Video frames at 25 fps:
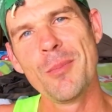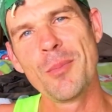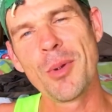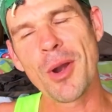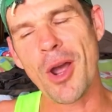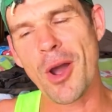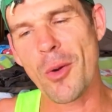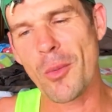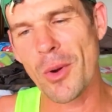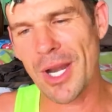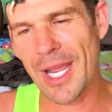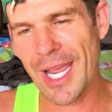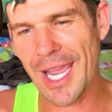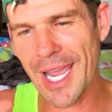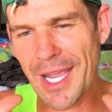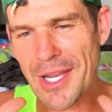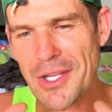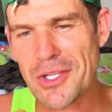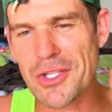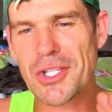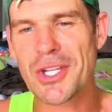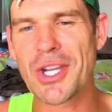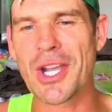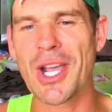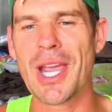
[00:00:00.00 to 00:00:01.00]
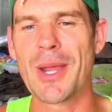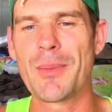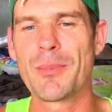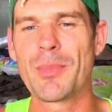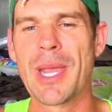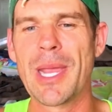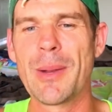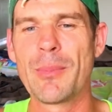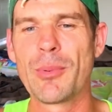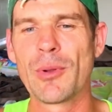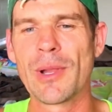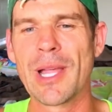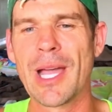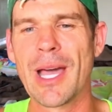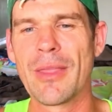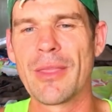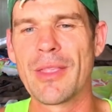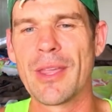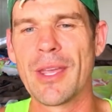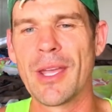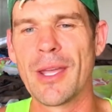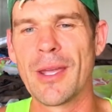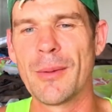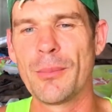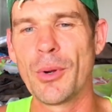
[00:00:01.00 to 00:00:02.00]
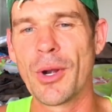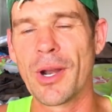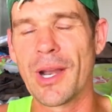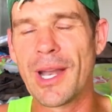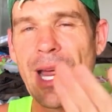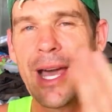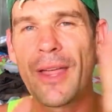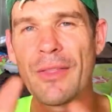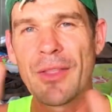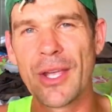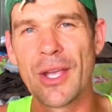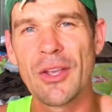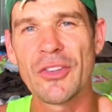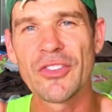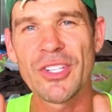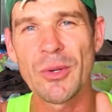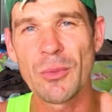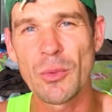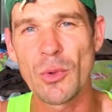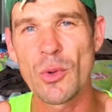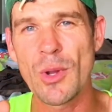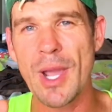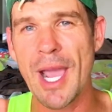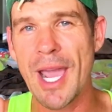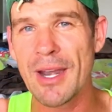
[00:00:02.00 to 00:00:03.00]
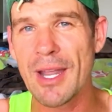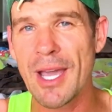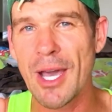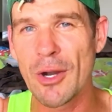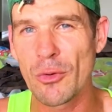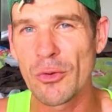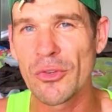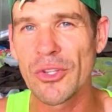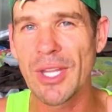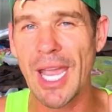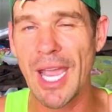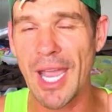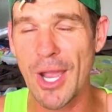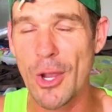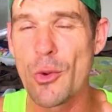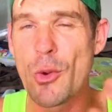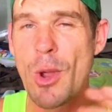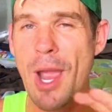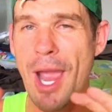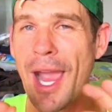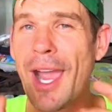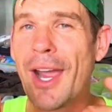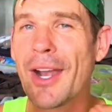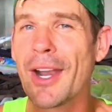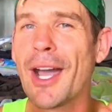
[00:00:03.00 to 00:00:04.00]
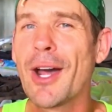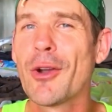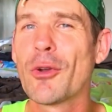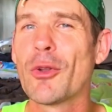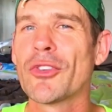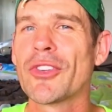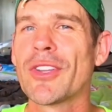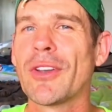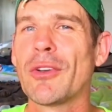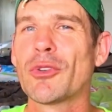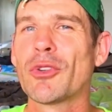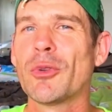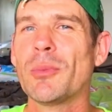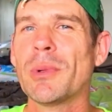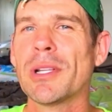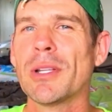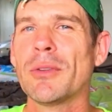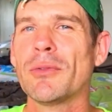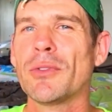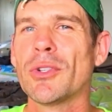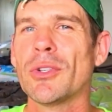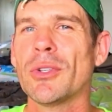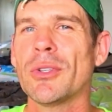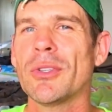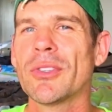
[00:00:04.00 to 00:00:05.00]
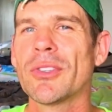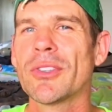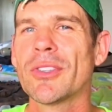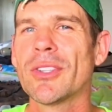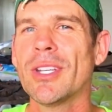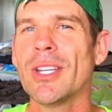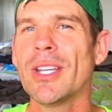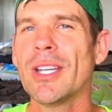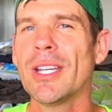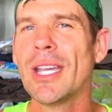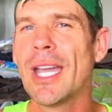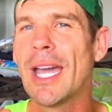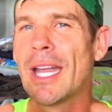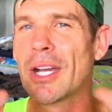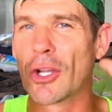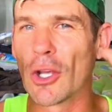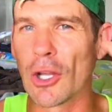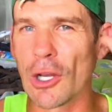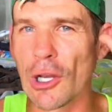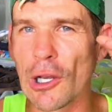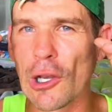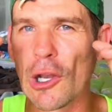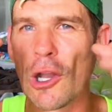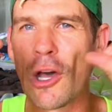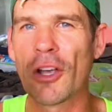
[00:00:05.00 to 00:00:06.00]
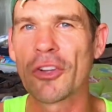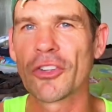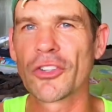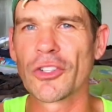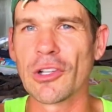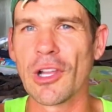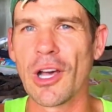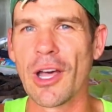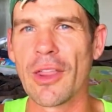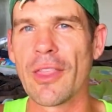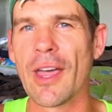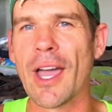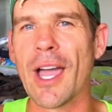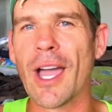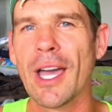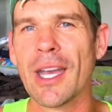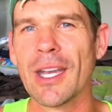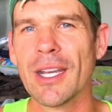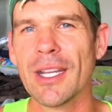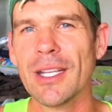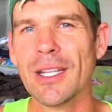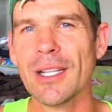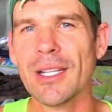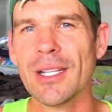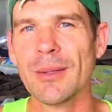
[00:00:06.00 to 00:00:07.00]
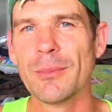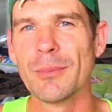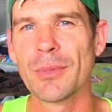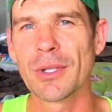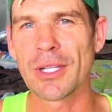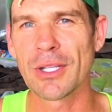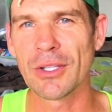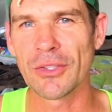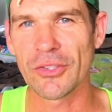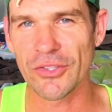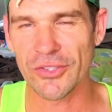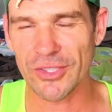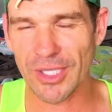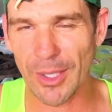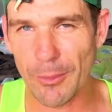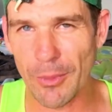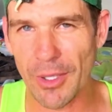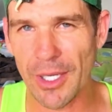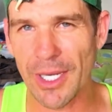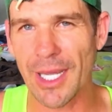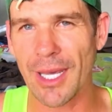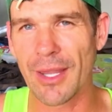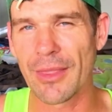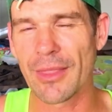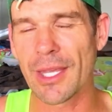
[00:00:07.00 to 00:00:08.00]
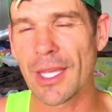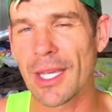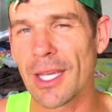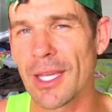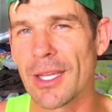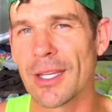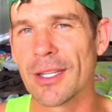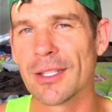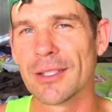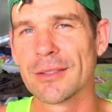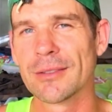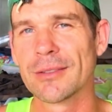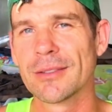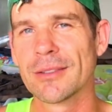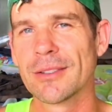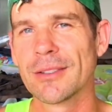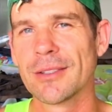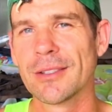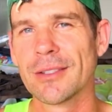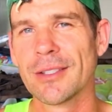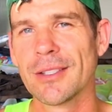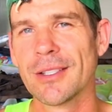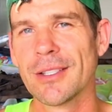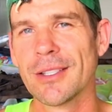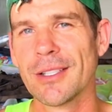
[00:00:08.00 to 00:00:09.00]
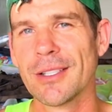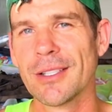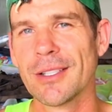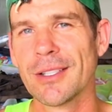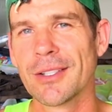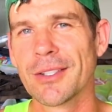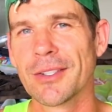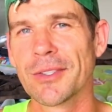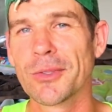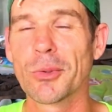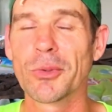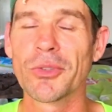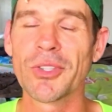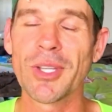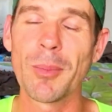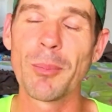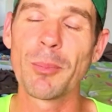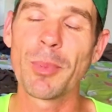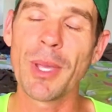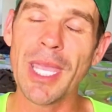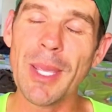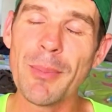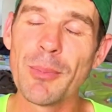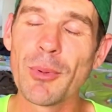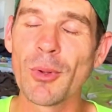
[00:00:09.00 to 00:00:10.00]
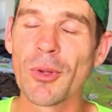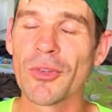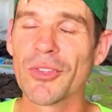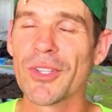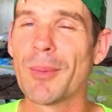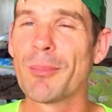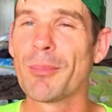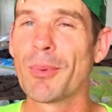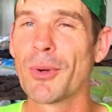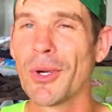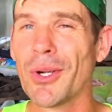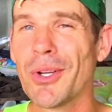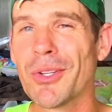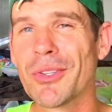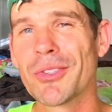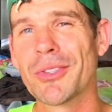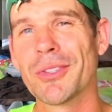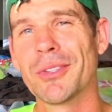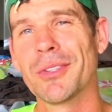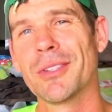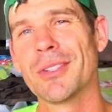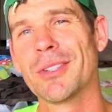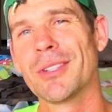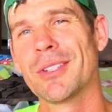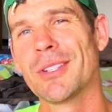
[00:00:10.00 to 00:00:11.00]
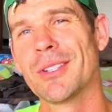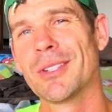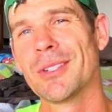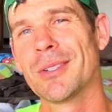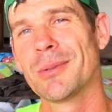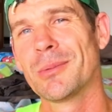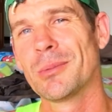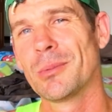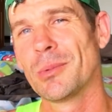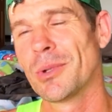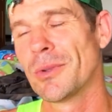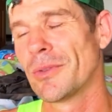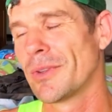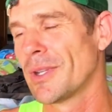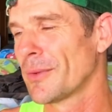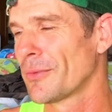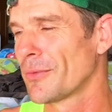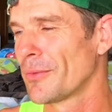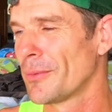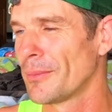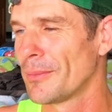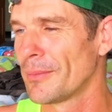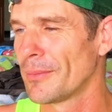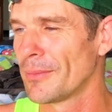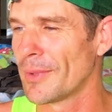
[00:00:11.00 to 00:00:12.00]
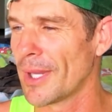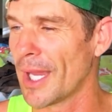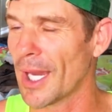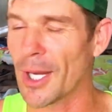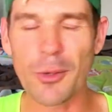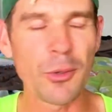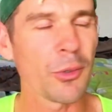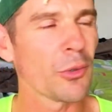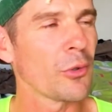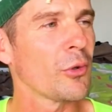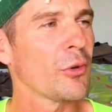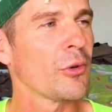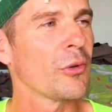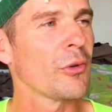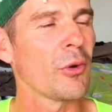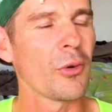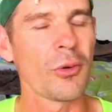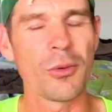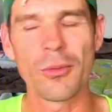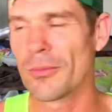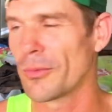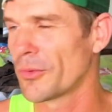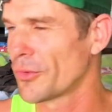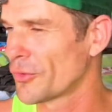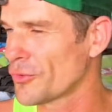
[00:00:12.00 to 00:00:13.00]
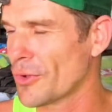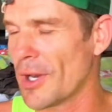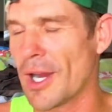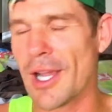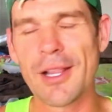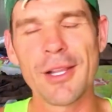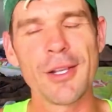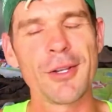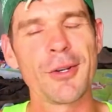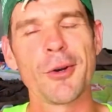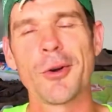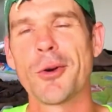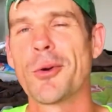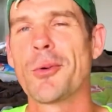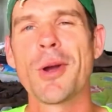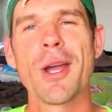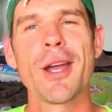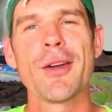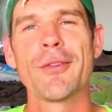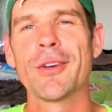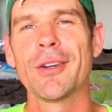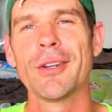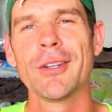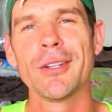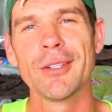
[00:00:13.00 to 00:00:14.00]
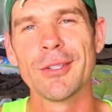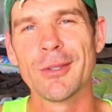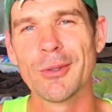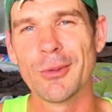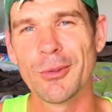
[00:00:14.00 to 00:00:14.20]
But I want to educate people out there, put it out there, someone who had 172 million views and got lost like that because someone out there saw some people or some person, whether they're from Ecuador or Australia or whoever,